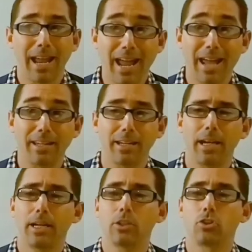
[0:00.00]

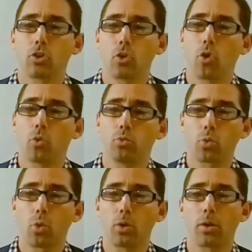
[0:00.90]
And it is
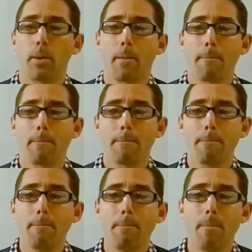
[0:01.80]
controlled
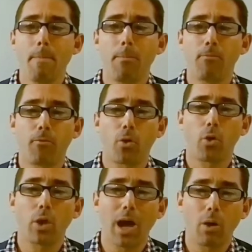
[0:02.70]

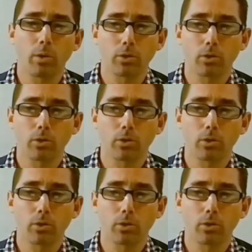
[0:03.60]
from our